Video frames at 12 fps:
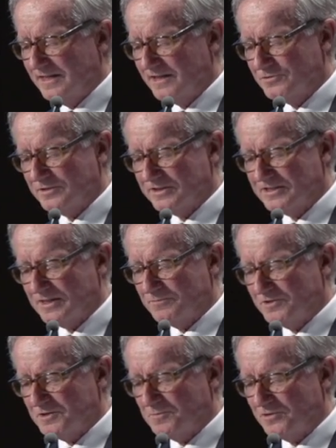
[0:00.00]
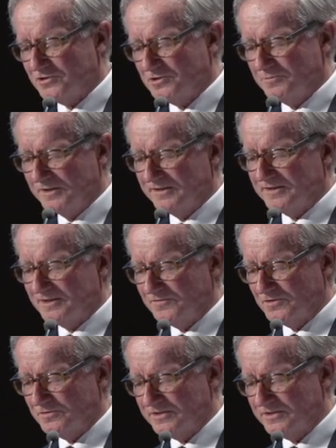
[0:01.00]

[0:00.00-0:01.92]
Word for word: and to accept responsibility for the